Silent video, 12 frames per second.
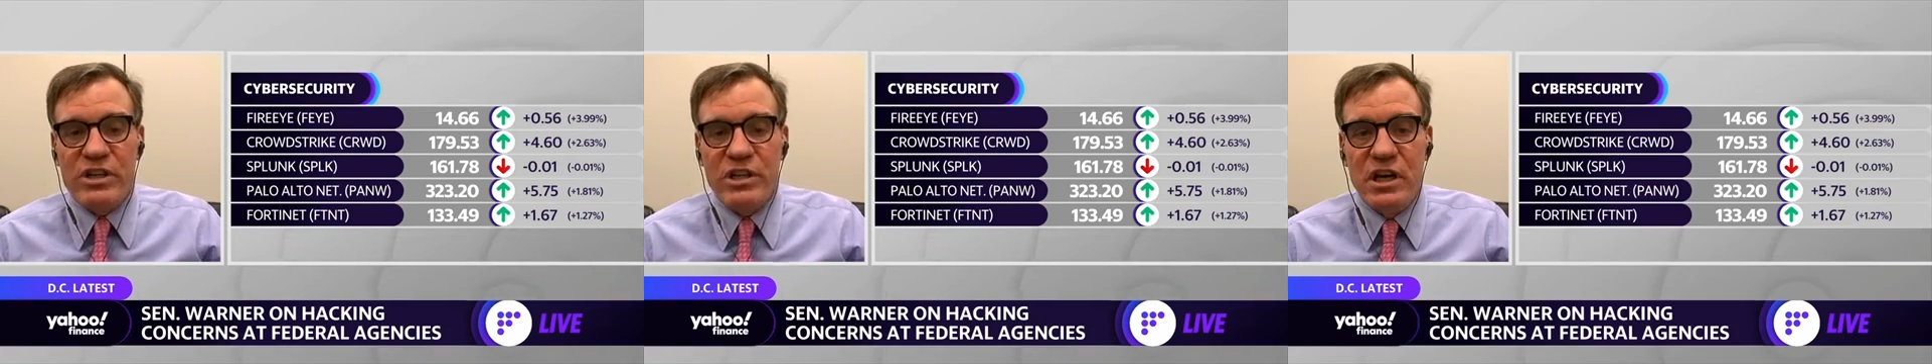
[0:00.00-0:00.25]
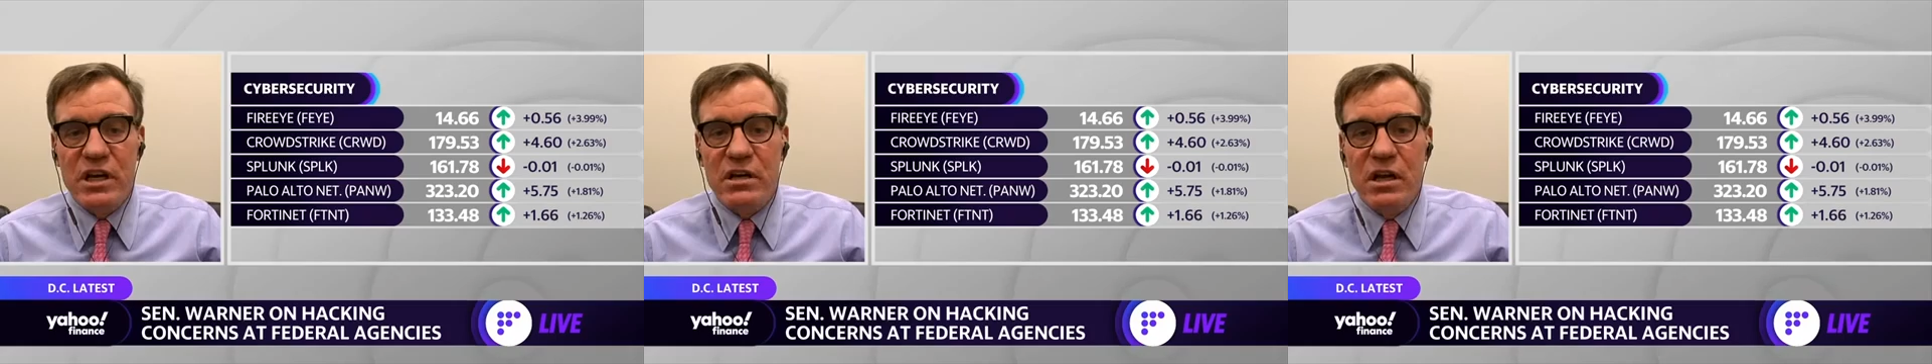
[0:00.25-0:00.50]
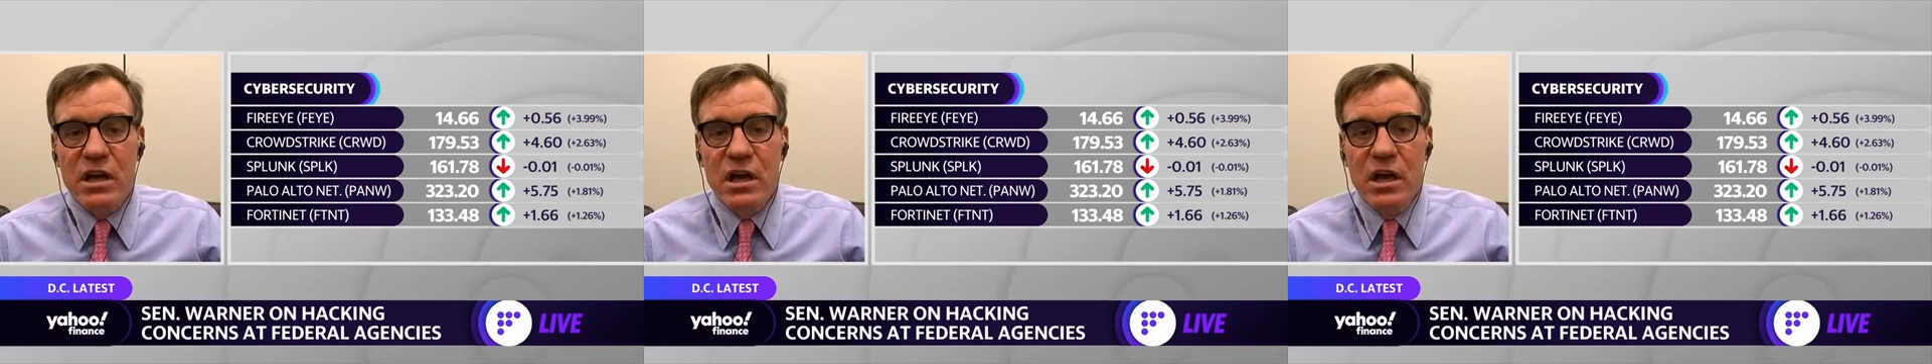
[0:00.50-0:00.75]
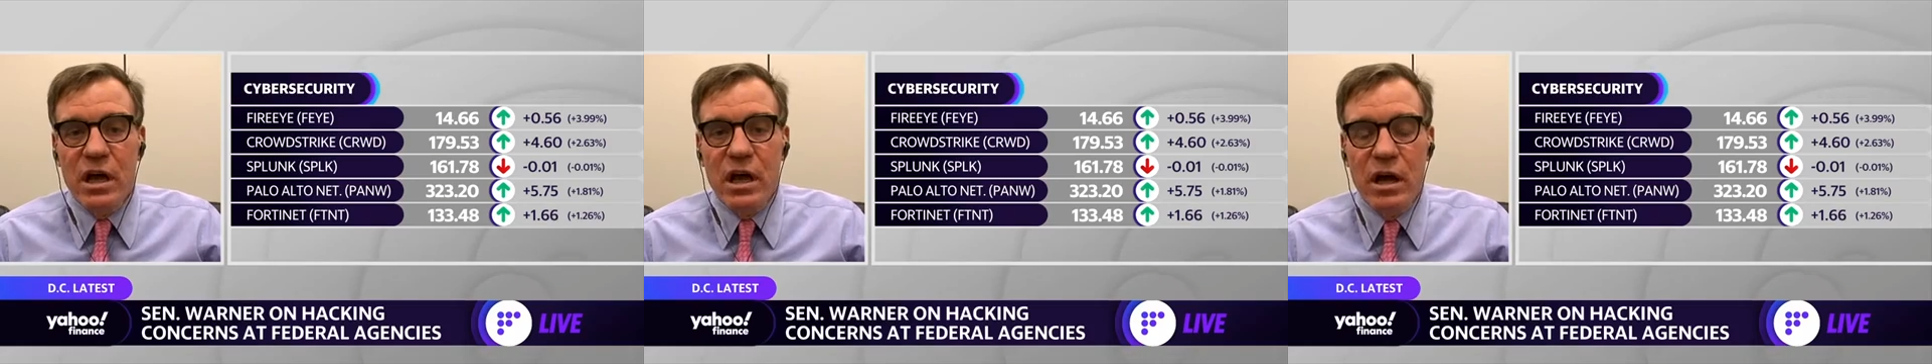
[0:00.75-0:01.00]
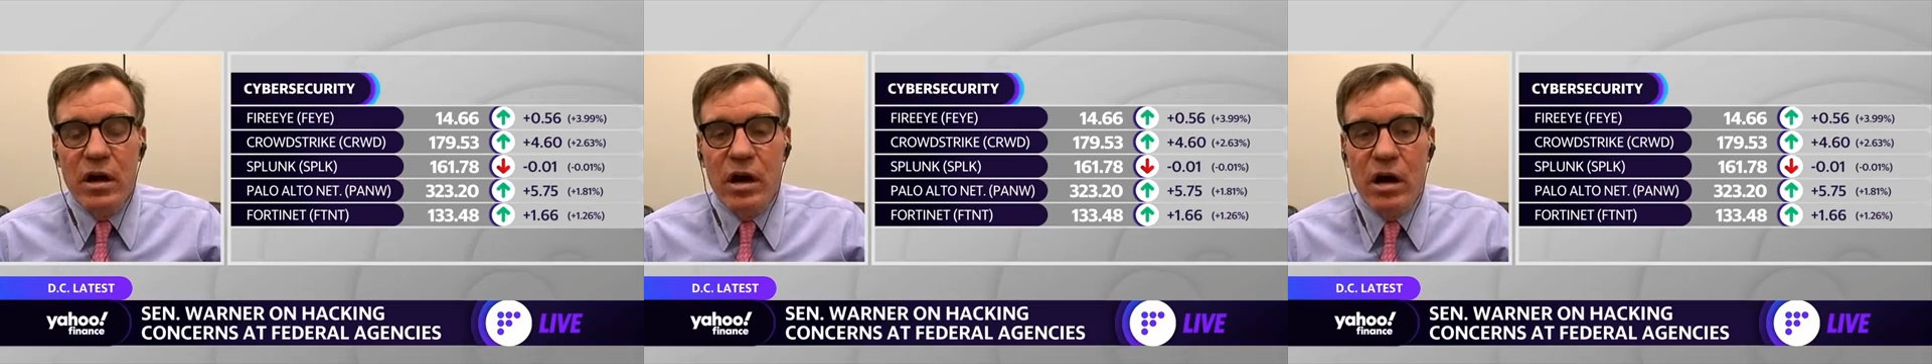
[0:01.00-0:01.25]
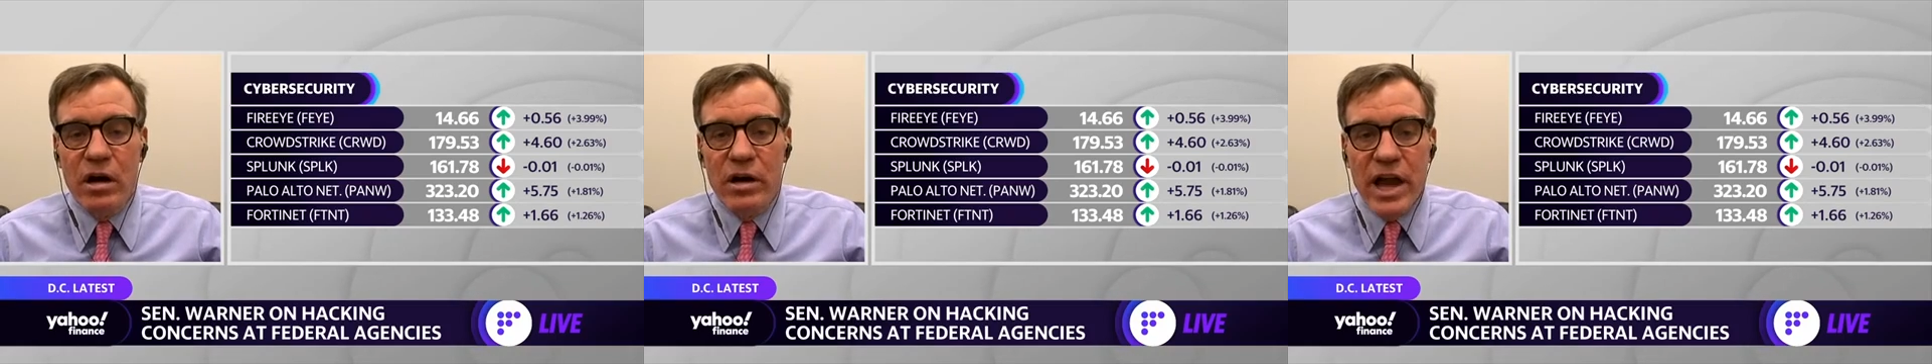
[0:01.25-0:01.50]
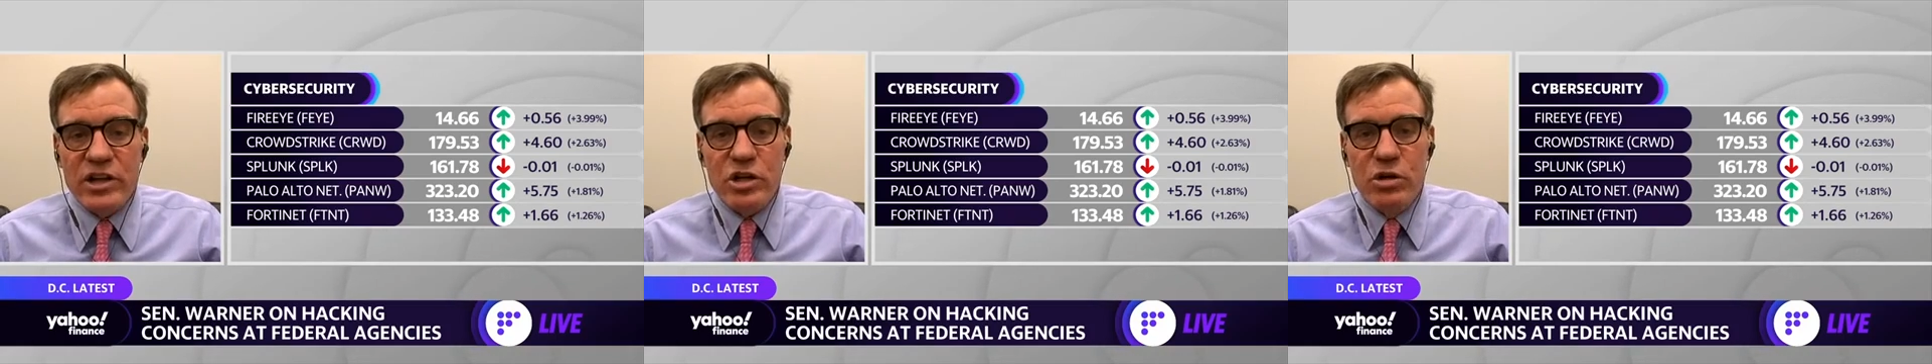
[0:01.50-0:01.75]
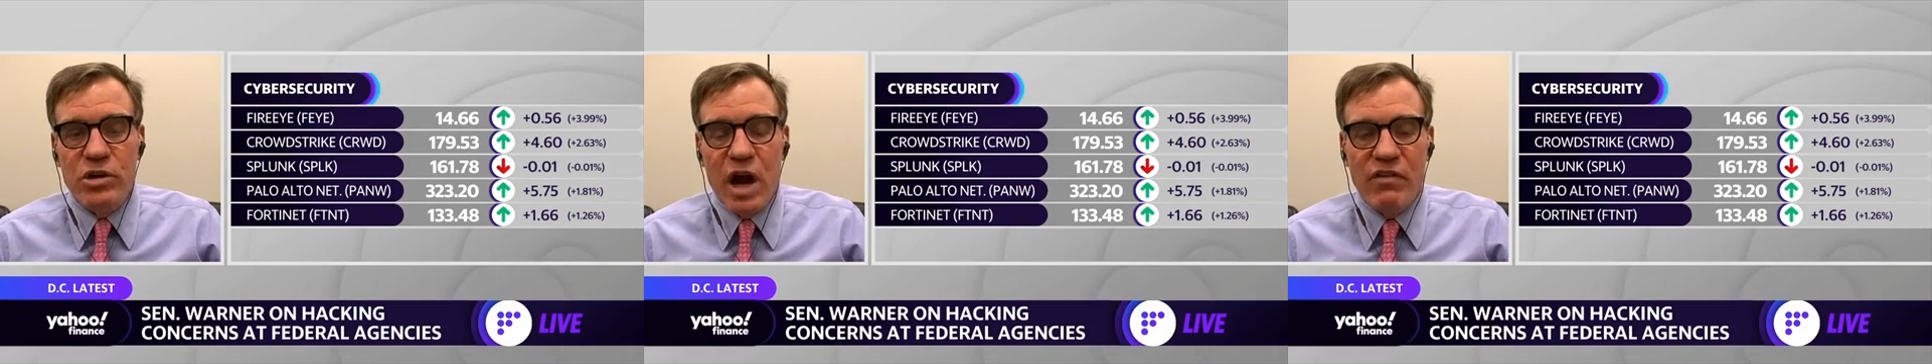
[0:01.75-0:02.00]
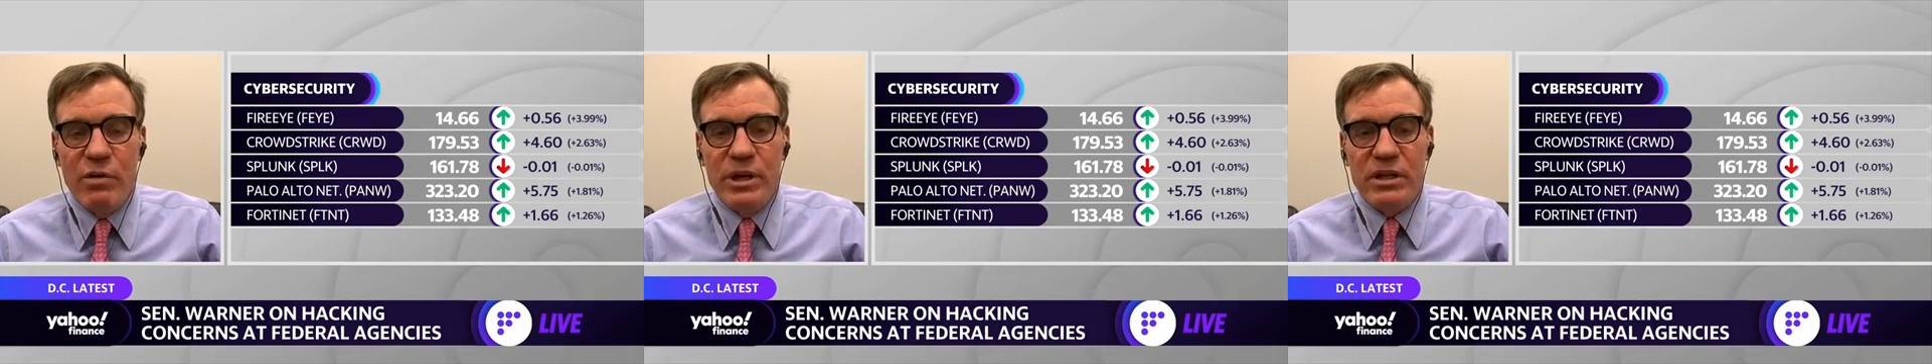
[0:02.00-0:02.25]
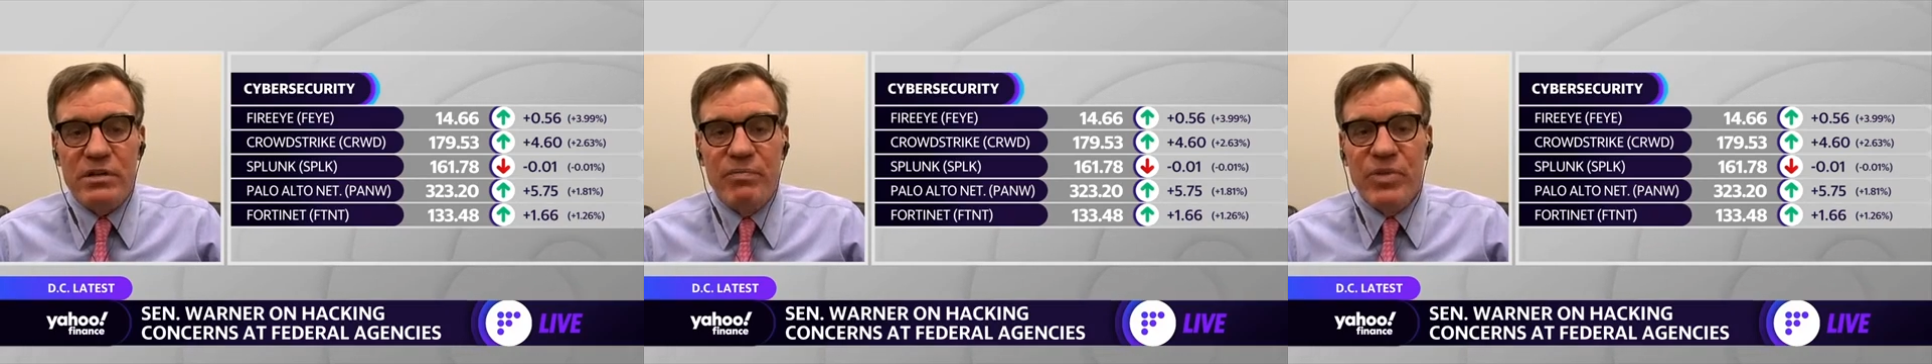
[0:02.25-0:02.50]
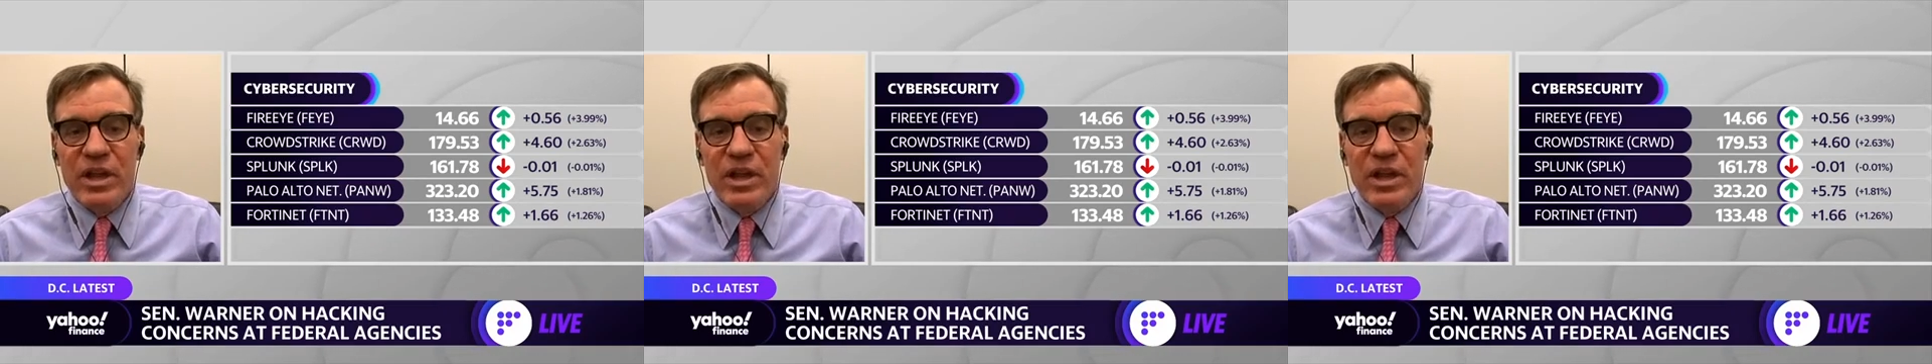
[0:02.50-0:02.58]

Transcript: seen our national government